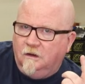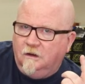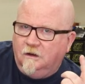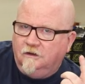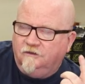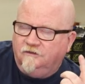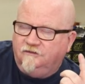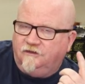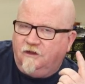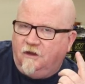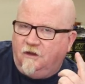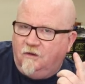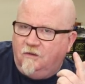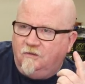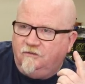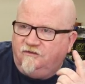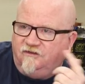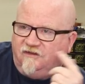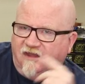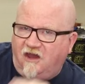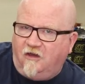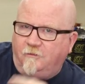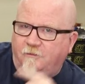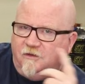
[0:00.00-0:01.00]
So
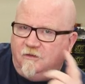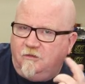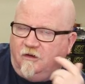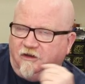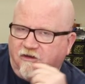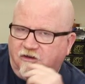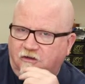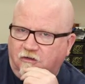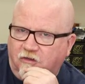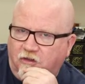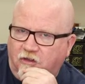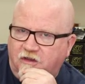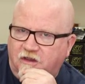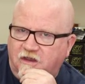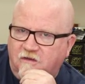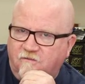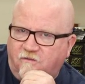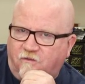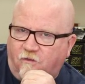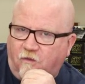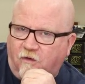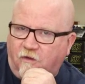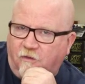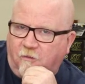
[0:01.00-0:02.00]
tell me what you're looking
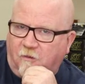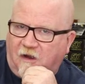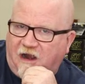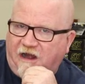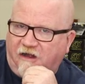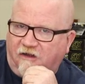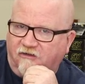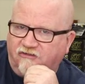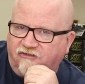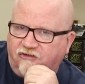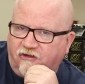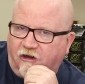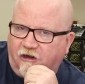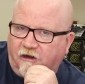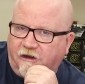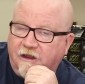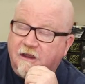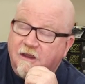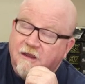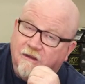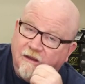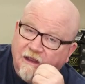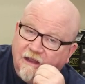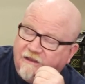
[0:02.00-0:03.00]
for in Wireshark,
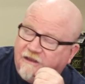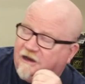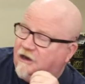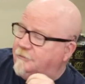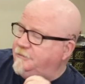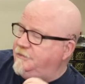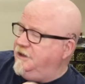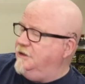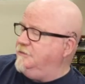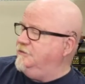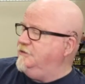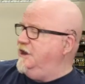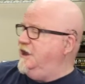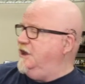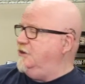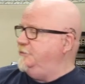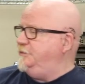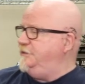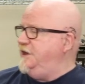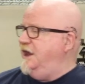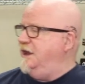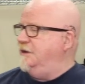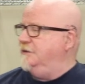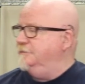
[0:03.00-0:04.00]
and then I'll be able to
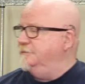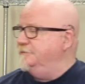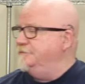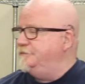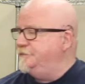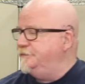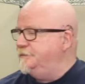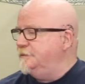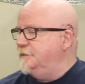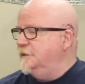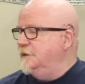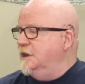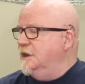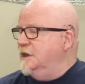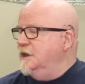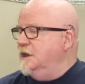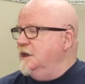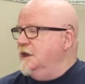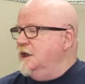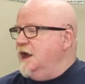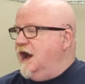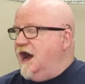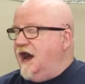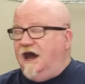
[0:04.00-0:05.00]
help you out.
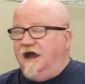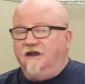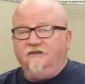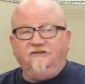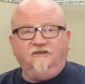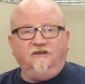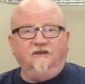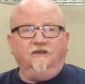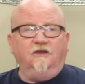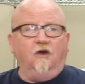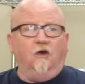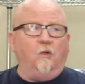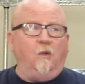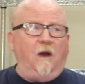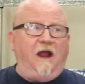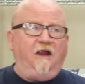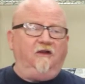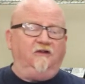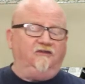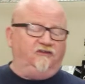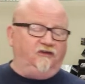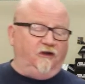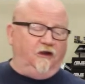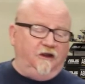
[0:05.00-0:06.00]
Honestly, though,
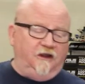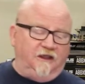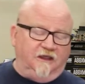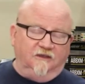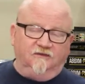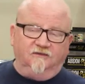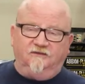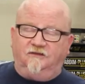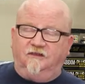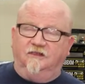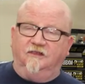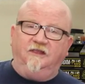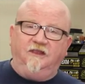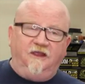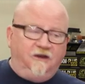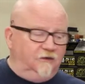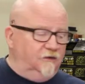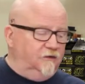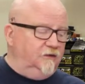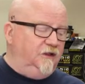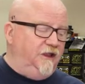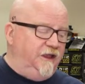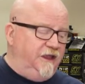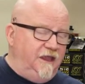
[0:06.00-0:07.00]
Wireshark is
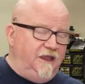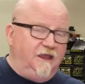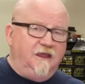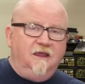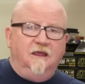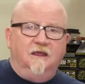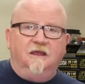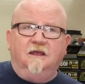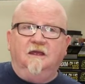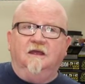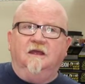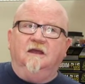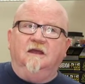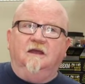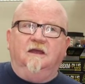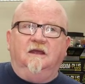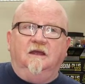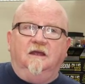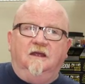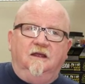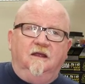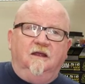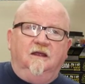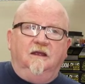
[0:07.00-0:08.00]
literally
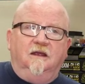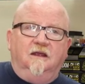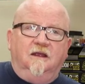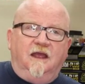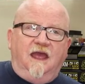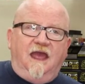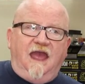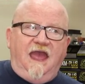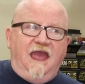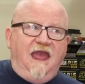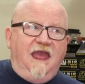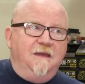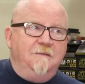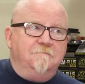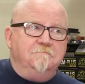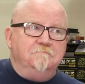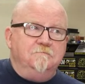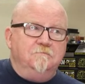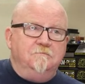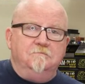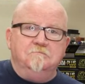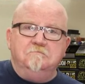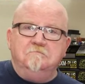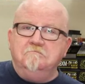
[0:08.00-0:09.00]
a
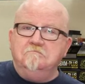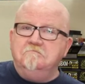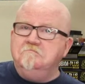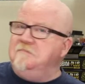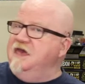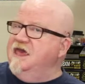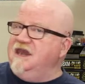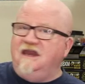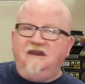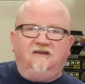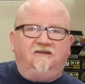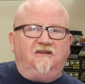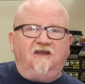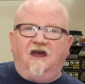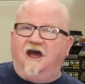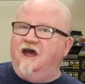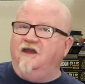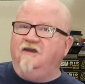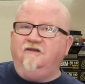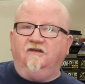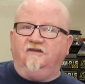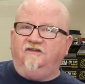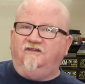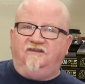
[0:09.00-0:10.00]
minute to
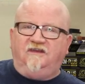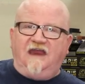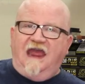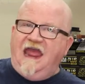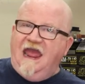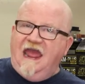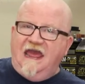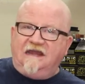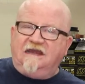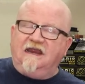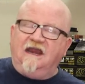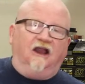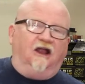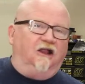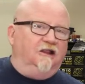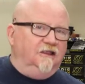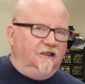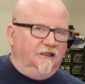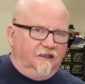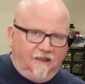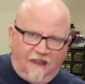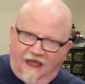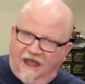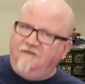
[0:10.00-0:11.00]
understand and a
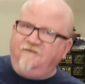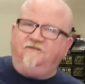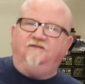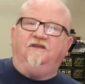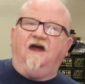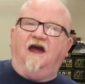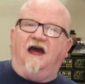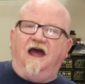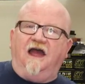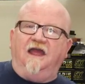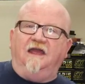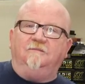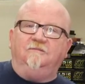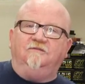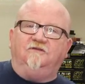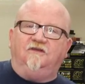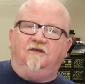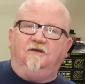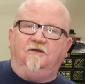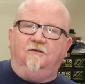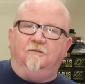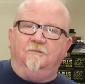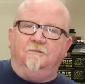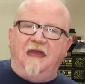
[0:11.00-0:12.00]
lifetime
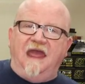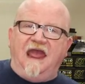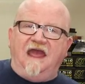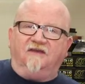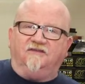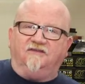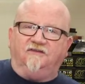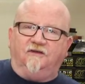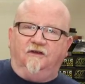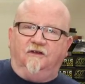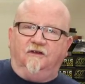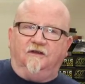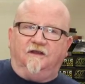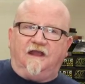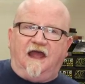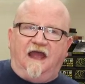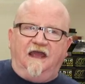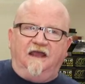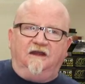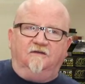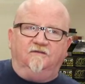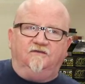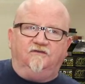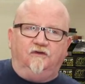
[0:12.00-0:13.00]
to master
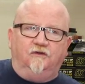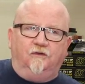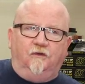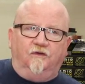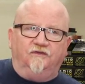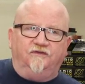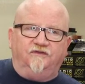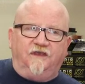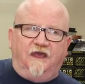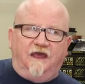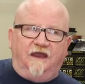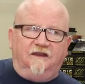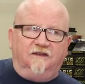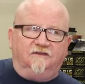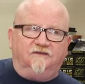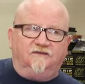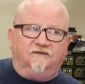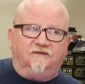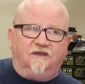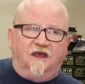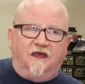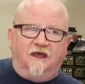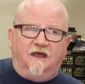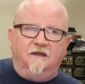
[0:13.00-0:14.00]
kind of tool set.
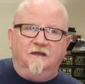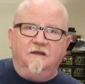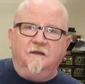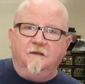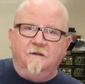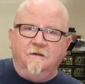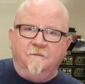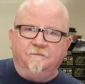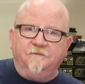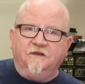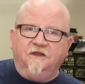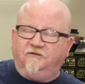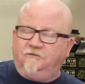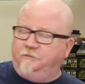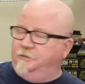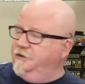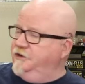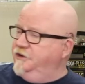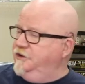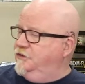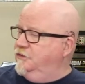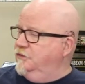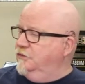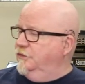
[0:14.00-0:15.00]
It's, uh, it's
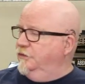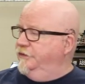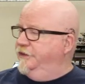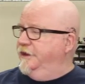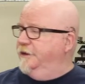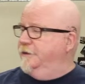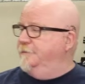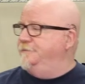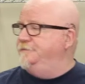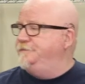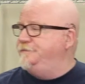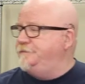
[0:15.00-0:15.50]
pretty cool though.